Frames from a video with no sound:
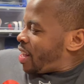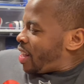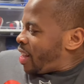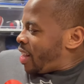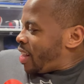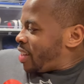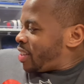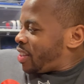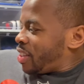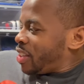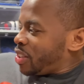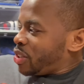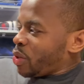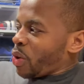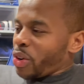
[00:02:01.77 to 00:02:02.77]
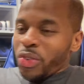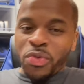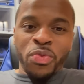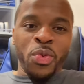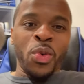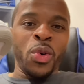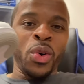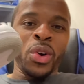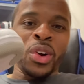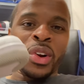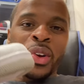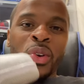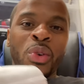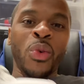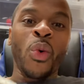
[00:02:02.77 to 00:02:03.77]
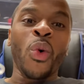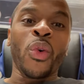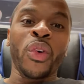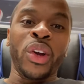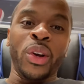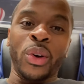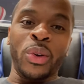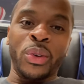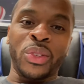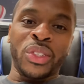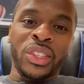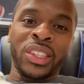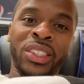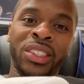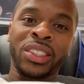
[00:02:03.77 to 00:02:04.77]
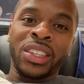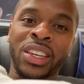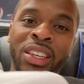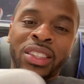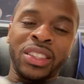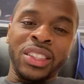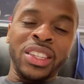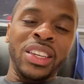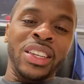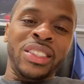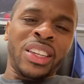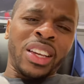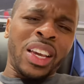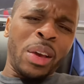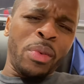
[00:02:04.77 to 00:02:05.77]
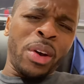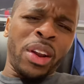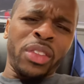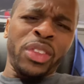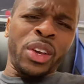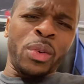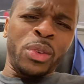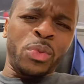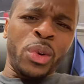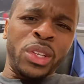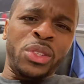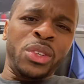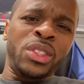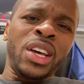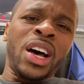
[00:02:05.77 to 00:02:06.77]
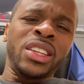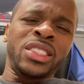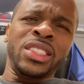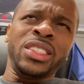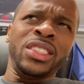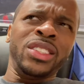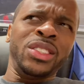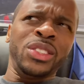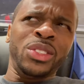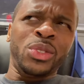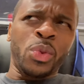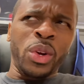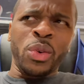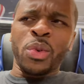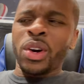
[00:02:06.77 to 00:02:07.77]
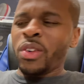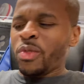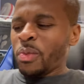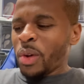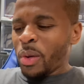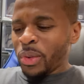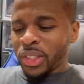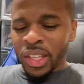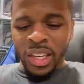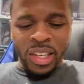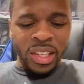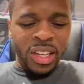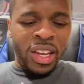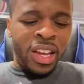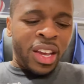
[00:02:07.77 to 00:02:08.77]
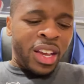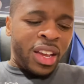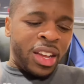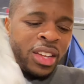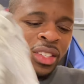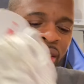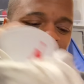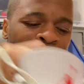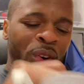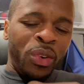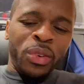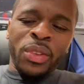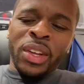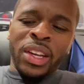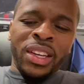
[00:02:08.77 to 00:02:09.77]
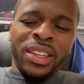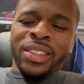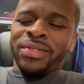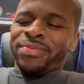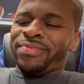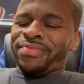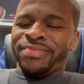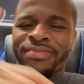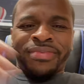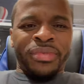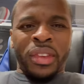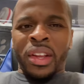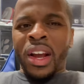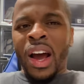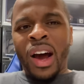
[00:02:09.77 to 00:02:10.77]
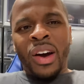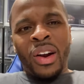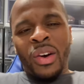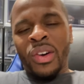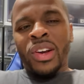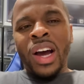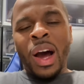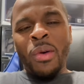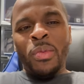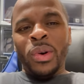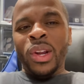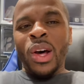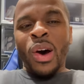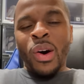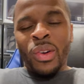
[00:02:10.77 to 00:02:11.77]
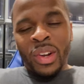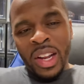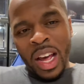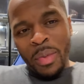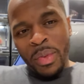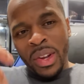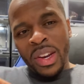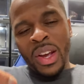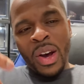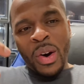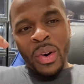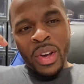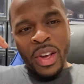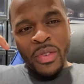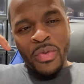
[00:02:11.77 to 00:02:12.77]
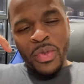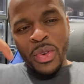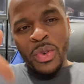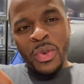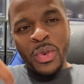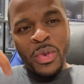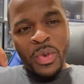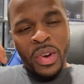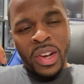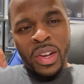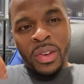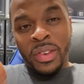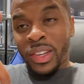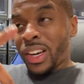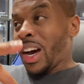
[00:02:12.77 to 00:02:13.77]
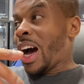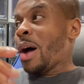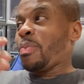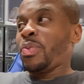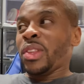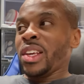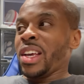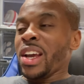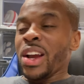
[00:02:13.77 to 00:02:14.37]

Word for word: is the Jordan Four Oreos. Yeah, these I came out. I think it was what 2021, if I'm not mistaken. So I don't know. Comment below. Let me know if you cop the